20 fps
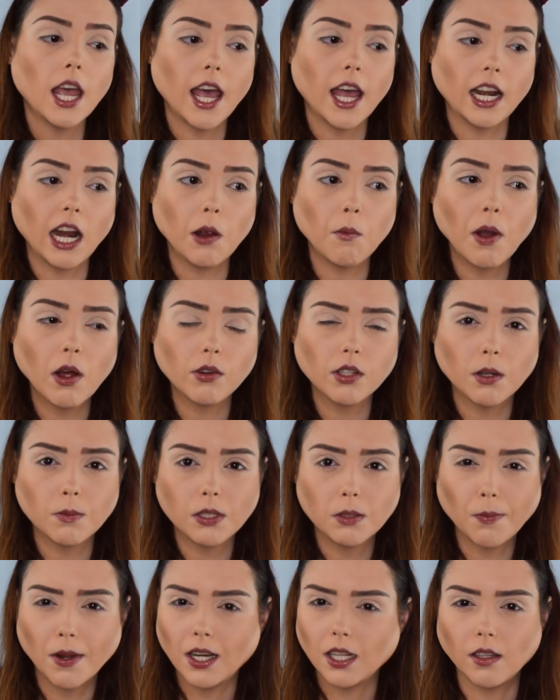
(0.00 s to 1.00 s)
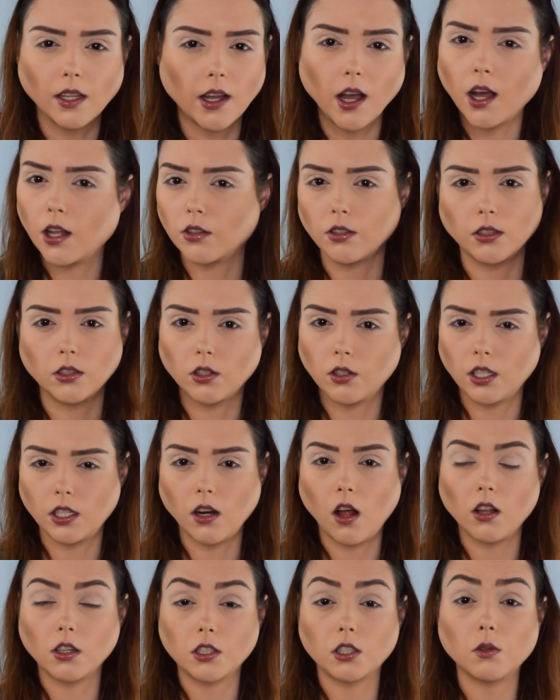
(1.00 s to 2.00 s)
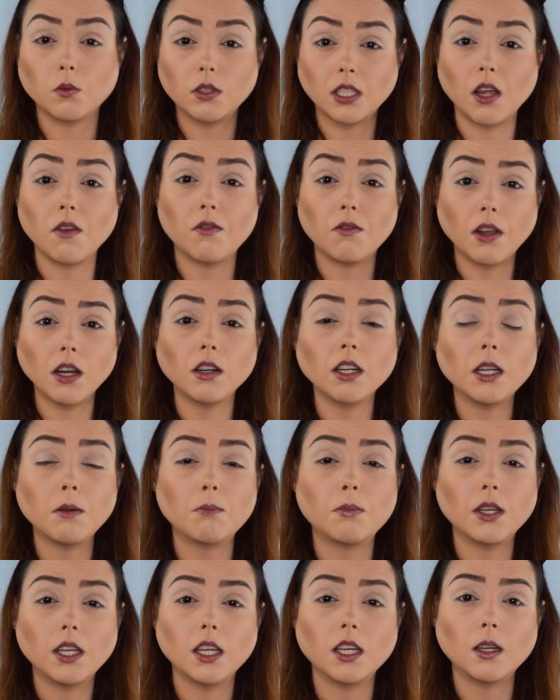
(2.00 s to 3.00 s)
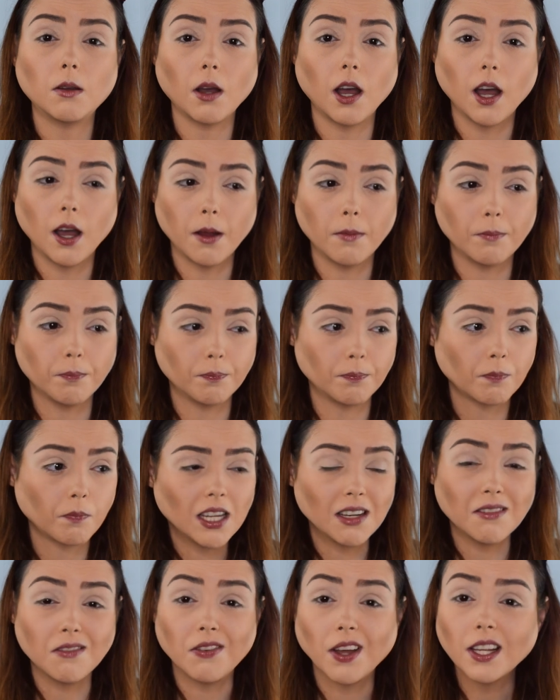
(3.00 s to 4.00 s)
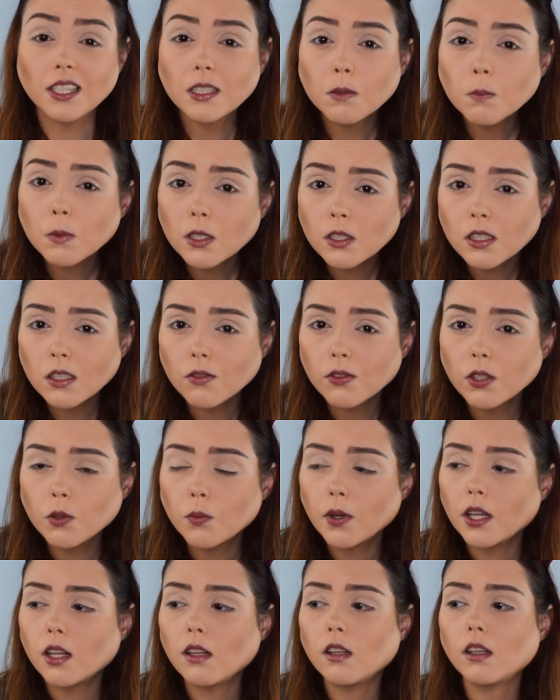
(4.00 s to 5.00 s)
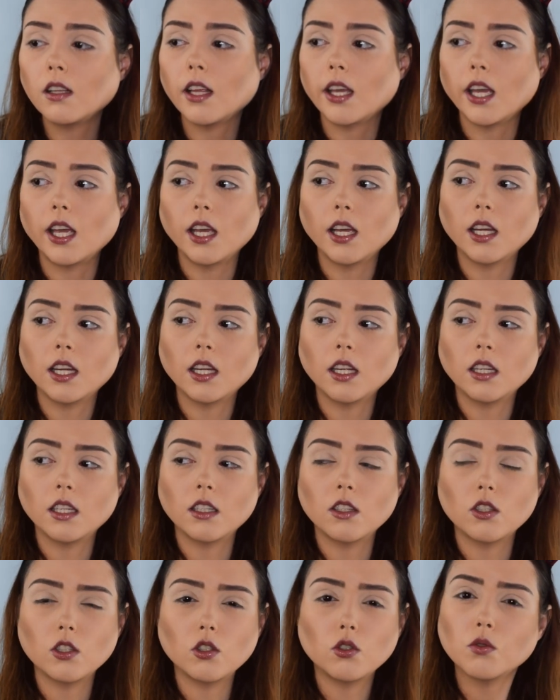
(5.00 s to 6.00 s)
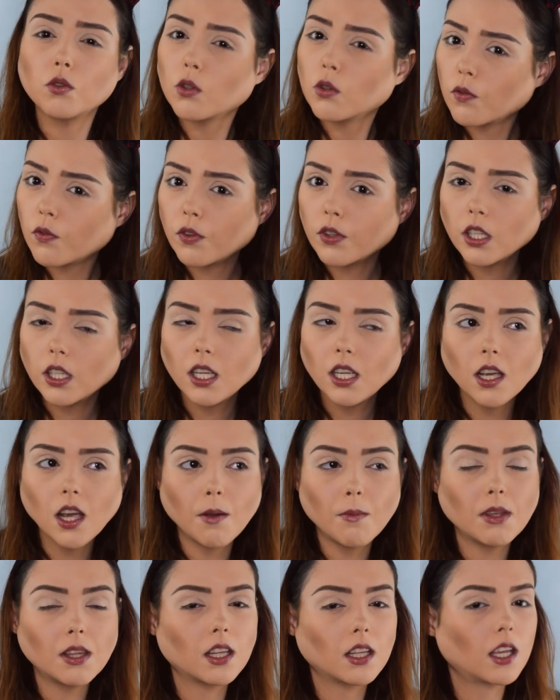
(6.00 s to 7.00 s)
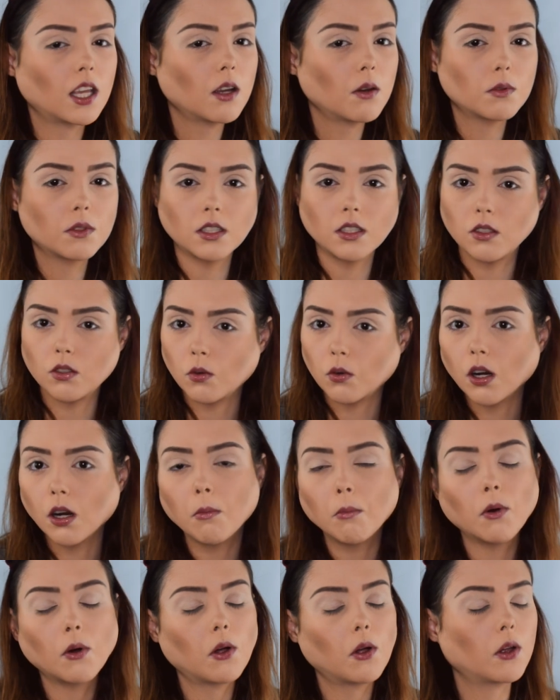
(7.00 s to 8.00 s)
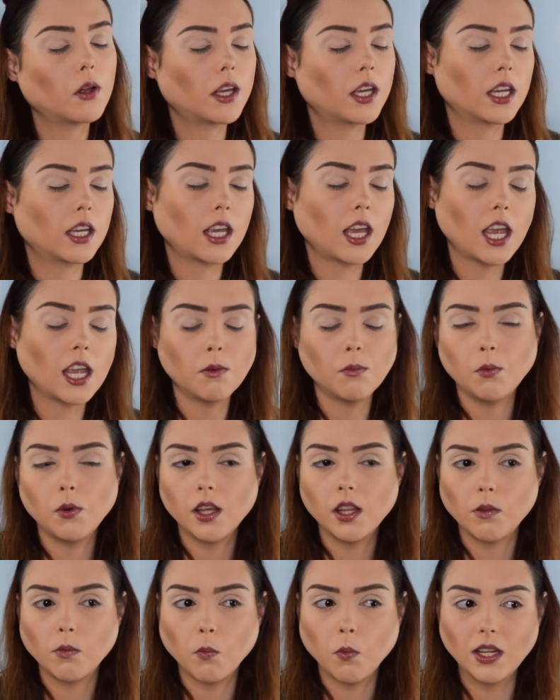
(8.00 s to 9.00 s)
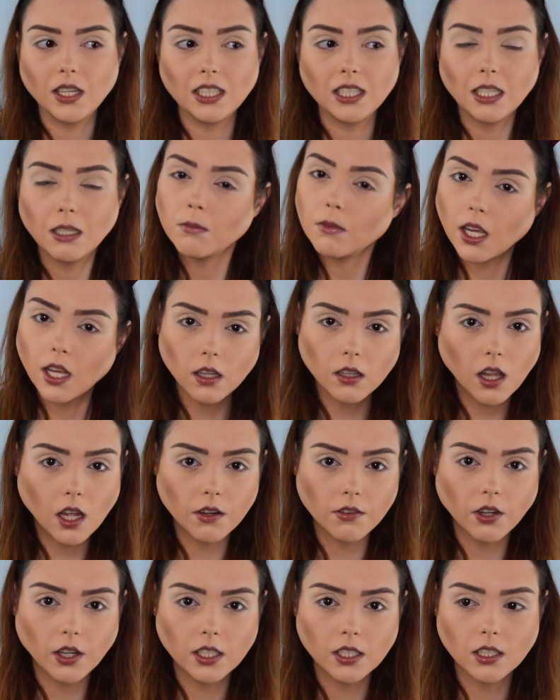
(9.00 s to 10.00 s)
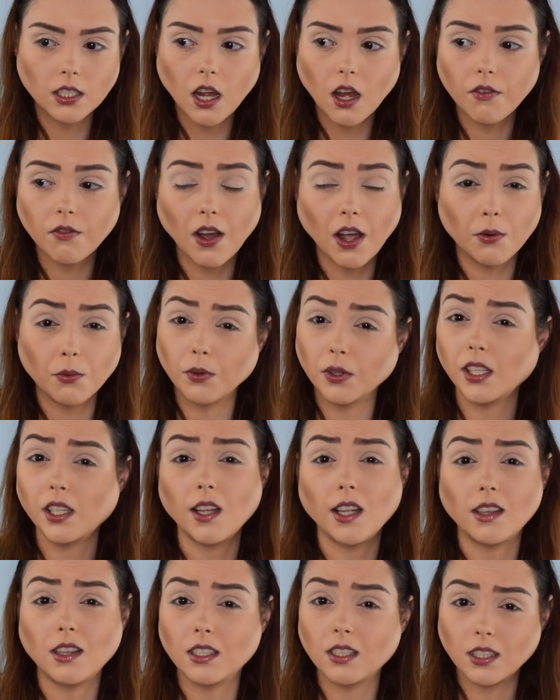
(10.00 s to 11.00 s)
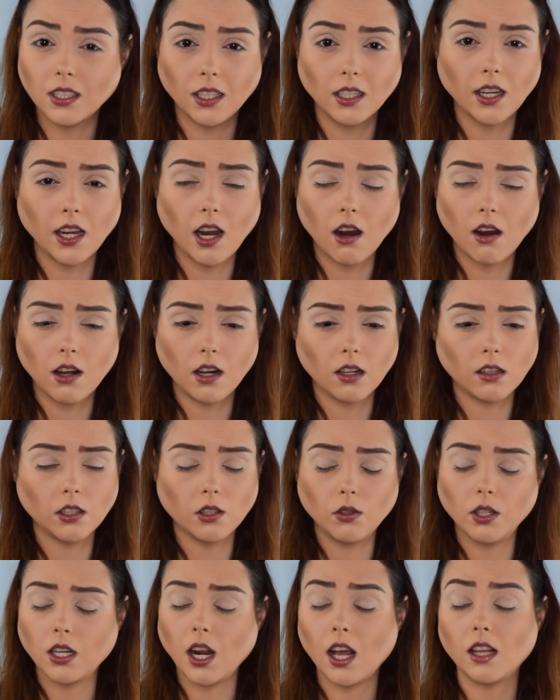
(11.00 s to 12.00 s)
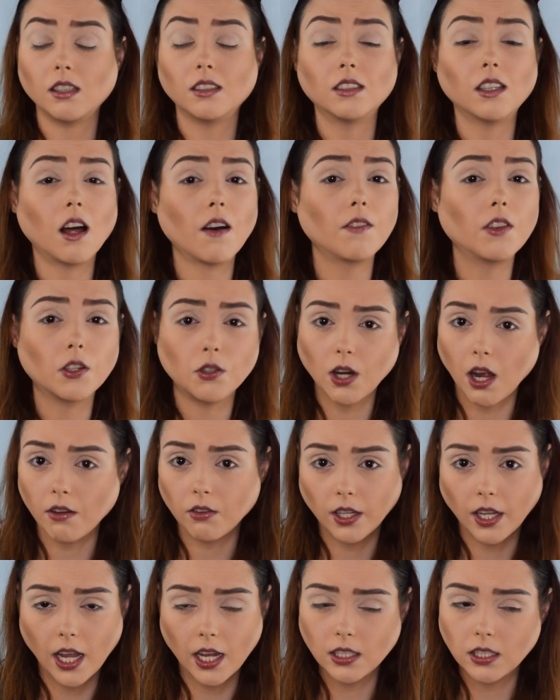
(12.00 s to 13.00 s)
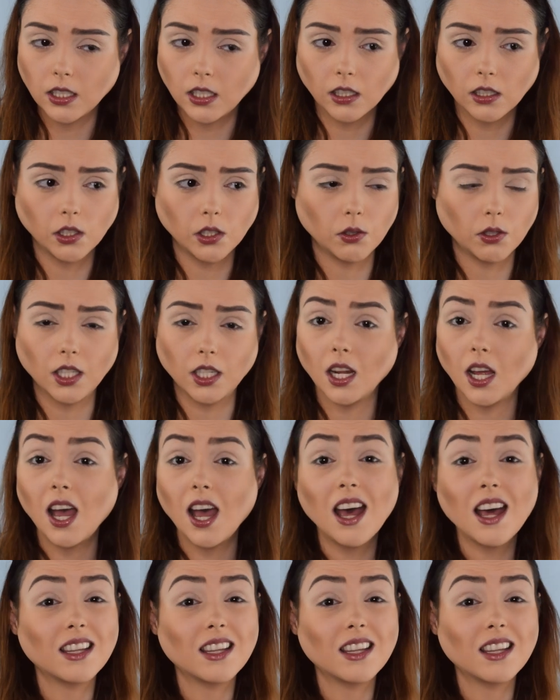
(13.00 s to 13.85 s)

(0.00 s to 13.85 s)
And I wound up spending like $130. So it was a very big um, investment, if you will. And truthfully, I mean, the kit was adorable. It came with what seemed like a lot of great stuff. I really like the skincare it included. I love the travel case it included.